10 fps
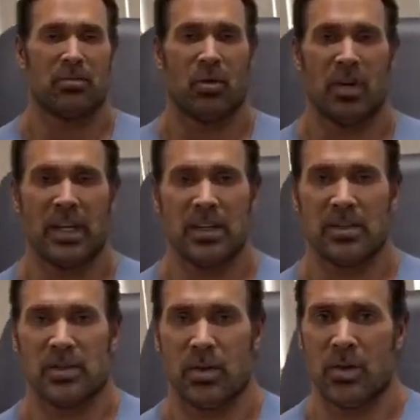morning.
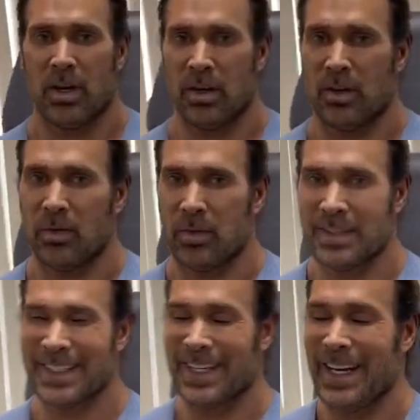So
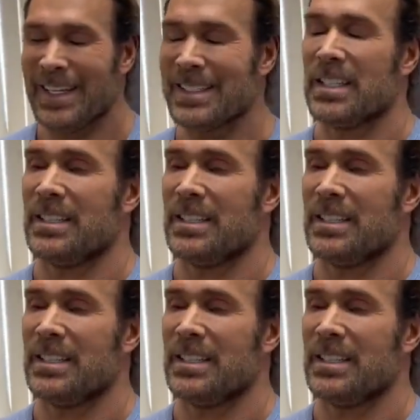today is the